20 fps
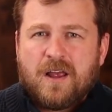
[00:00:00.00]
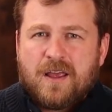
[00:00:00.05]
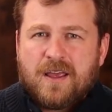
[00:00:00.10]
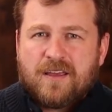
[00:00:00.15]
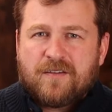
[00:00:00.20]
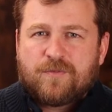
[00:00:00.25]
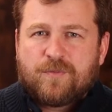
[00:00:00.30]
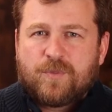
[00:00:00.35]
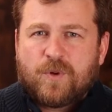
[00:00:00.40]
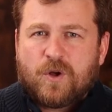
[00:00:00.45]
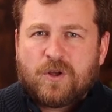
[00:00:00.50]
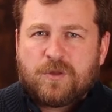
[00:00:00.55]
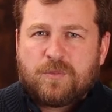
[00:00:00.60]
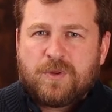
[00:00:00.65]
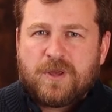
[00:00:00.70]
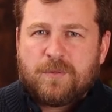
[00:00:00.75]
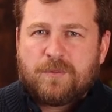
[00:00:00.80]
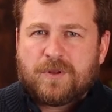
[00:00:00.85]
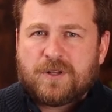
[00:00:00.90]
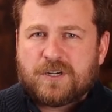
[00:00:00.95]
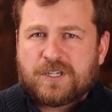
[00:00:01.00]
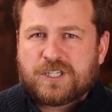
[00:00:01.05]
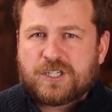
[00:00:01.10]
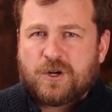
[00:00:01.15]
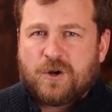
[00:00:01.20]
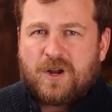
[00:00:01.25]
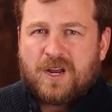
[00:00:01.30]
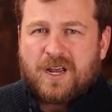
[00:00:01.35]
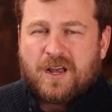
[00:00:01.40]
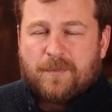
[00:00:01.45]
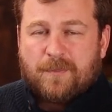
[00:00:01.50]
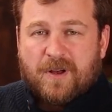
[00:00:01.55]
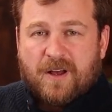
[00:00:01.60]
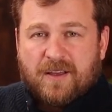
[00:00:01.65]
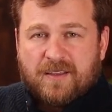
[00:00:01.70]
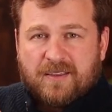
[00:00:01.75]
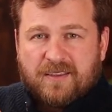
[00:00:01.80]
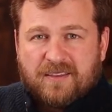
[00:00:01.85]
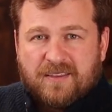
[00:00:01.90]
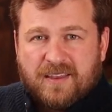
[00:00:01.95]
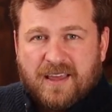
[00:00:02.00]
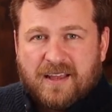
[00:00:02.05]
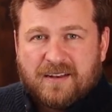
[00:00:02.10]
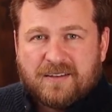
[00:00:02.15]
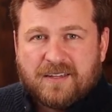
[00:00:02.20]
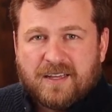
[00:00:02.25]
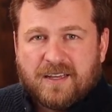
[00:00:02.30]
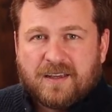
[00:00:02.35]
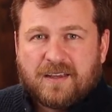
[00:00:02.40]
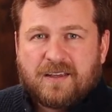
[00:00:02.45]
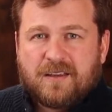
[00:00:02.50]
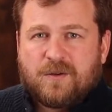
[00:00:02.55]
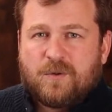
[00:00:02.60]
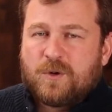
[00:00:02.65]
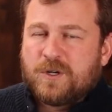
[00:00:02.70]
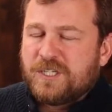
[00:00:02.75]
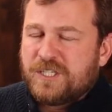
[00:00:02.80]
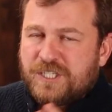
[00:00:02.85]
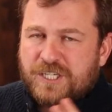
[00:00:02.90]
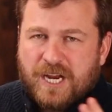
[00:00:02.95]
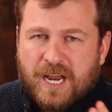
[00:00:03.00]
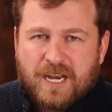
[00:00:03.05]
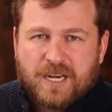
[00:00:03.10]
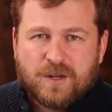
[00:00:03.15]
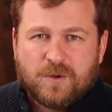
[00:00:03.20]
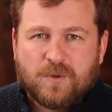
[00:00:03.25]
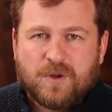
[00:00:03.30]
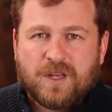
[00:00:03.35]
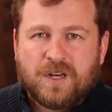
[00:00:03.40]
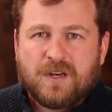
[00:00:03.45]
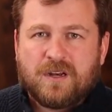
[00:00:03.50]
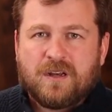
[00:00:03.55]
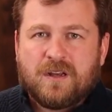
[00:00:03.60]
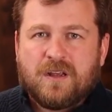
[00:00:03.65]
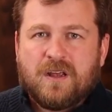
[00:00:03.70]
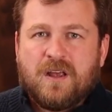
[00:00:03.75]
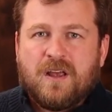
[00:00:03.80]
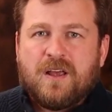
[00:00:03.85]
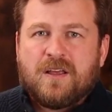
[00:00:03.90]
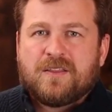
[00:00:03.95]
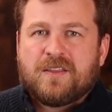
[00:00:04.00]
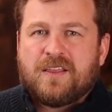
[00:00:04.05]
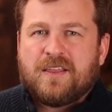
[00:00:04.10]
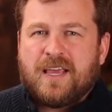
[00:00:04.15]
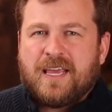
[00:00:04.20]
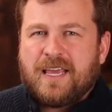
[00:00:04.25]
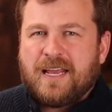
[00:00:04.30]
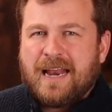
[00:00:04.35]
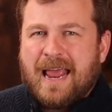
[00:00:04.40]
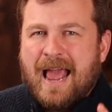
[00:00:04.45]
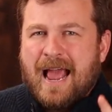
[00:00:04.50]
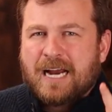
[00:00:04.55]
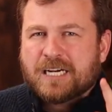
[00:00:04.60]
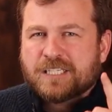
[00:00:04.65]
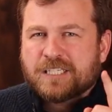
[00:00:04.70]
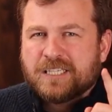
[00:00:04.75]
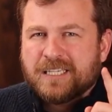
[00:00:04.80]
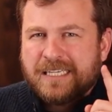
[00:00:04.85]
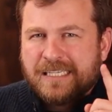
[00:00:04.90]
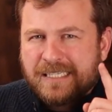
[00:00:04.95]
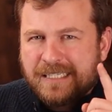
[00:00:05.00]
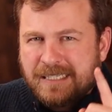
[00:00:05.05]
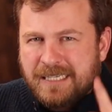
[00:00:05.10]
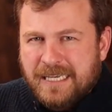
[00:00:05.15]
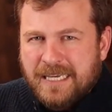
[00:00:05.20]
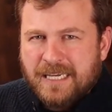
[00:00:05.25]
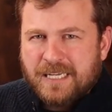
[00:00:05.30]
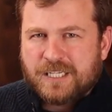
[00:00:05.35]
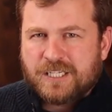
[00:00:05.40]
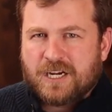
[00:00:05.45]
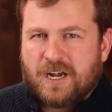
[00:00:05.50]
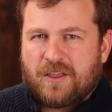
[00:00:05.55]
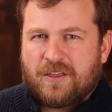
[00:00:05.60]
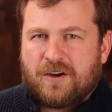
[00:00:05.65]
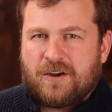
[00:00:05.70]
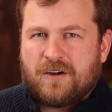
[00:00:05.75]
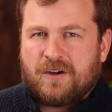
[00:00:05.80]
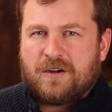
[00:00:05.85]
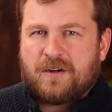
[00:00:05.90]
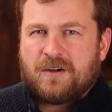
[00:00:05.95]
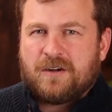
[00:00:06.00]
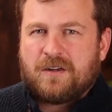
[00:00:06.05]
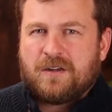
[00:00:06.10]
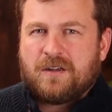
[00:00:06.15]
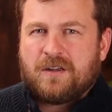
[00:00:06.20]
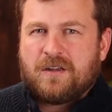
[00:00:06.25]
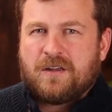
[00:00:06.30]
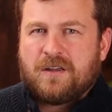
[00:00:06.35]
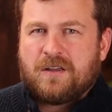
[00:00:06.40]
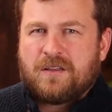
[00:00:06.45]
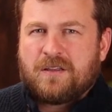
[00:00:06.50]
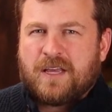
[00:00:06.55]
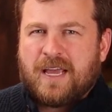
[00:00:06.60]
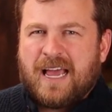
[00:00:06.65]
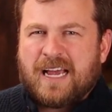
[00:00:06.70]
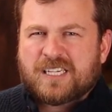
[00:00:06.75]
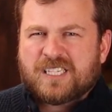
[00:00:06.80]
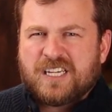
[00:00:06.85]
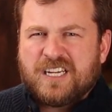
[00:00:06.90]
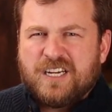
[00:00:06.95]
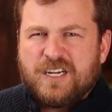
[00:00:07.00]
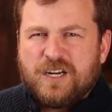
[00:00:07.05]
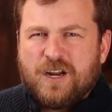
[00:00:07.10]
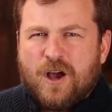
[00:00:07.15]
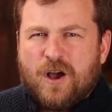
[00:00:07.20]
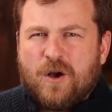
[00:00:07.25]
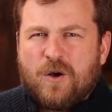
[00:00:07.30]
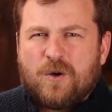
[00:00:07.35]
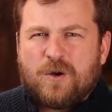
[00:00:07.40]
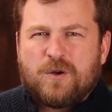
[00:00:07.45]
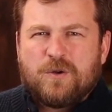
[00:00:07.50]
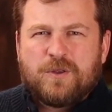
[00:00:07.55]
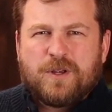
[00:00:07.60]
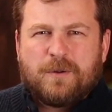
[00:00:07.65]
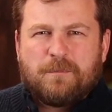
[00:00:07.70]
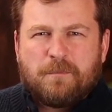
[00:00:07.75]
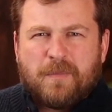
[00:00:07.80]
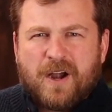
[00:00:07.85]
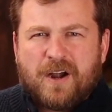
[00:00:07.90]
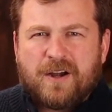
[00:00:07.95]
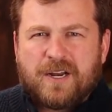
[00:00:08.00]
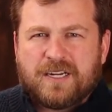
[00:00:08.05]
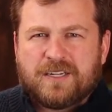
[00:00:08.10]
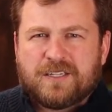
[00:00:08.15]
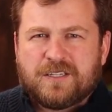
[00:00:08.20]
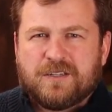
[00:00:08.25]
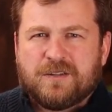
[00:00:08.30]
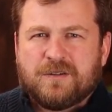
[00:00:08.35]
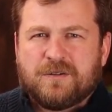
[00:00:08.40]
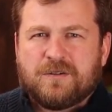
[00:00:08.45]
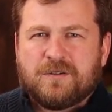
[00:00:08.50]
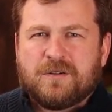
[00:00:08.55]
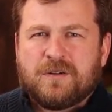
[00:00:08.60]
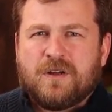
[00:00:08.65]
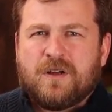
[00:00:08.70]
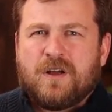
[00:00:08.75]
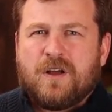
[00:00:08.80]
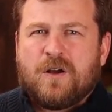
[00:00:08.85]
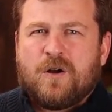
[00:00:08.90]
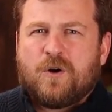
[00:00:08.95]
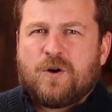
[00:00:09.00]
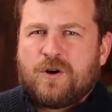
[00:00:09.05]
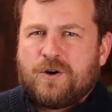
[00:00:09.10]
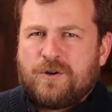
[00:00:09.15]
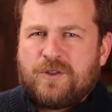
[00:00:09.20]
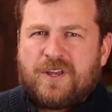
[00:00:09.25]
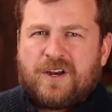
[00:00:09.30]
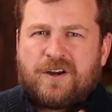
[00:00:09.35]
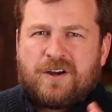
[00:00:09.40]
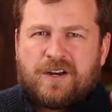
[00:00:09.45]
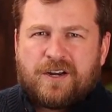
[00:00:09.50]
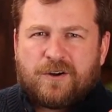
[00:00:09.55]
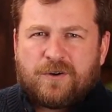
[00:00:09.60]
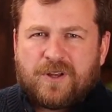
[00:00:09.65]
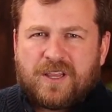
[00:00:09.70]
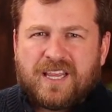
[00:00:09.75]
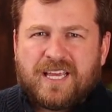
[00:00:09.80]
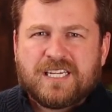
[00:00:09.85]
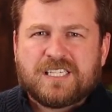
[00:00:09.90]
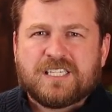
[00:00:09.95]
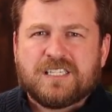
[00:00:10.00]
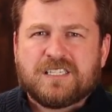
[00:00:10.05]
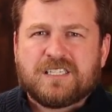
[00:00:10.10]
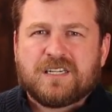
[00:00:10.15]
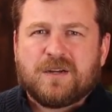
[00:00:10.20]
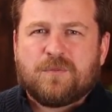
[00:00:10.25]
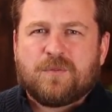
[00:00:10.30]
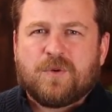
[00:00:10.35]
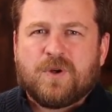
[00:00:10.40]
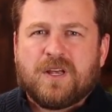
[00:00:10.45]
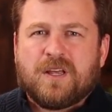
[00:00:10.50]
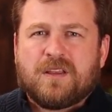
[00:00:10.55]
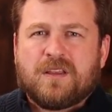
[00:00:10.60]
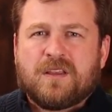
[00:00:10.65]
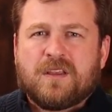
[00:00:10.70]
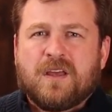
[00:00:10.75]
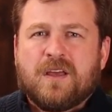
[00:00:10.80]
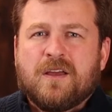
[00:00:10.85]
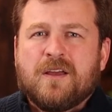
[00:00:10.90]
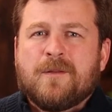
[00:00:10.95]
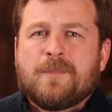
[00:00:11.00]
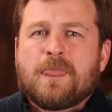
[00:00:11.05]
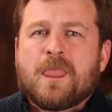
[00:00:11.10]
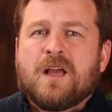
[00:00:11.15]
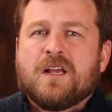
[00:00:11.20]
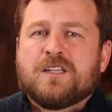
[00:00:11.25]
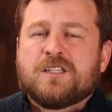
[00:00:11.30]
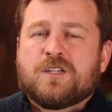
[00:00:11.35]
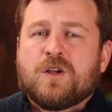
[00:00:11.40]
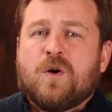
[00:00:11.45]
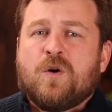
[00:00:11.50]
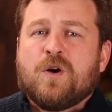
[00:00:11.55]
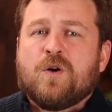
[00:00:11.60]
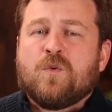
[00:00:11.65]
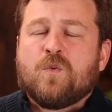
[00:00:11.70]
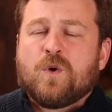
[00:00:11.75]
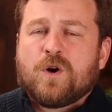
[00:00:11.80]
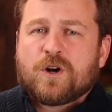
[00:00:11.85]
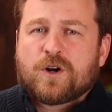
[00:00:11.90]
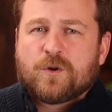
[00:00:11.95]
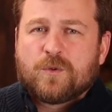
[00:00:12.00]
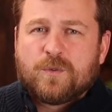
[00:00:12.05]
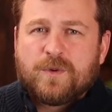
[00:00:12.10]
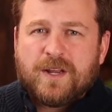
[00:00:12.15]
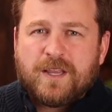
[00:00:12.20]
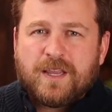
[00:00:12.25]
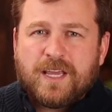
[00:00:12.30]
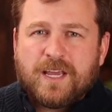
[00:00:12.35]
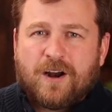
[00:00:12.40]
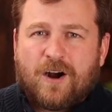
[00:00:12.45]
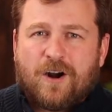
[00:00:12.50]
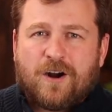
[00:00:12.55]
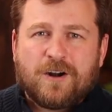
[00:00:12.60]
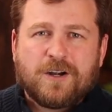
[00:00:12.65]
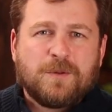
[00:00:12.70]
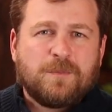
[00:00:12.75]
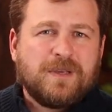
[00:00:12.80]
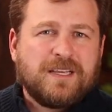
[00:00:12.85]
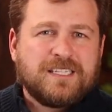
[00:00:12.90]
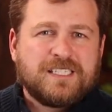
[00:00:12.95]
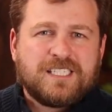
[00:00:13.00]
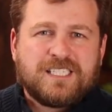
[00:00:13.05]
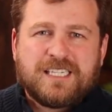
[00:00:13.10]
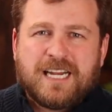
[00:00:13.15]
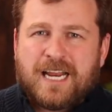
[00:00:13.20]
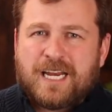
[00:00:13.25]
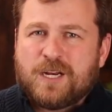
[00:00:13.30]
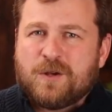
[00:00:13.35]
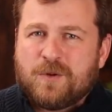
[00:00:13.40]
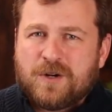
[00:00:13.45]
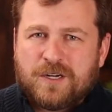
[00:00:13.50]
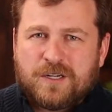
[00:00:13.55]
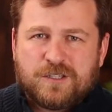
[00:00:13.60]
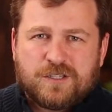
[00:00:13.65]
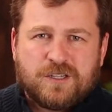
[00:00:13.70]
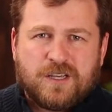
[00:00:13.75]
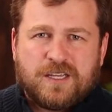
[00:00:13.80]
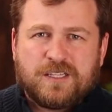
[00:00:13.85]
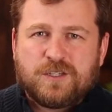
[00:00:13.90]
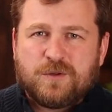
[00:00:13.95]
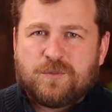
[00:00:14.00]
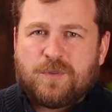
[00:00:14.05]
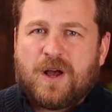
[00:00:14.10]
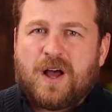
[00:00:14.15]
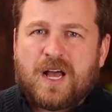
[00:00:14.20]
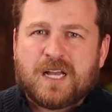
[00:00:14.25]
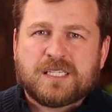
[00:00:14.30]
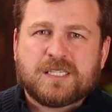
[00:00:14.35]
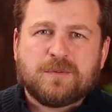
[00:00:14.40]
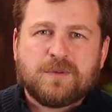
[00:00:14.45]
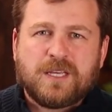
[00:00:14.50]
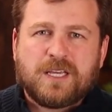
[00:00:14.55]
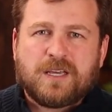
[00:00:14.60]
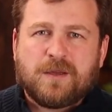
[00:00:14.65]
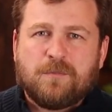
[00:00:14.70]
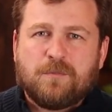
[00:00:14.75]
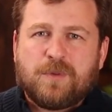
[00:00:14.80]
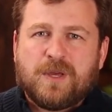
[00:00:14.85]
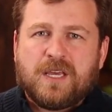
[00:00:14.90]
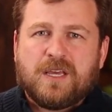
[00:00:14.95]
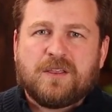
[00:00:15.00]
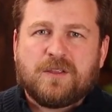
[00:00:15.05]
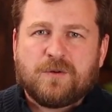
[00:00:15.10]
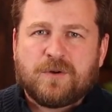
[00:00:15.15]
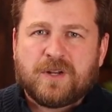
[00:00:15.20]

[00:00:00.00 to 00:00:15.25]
If both people are showing up authentic or genuine, then they can actually see each other. They actually know who they're married to or who they're in a relationship with. So work really hard to be as genuine as you possibly can be in the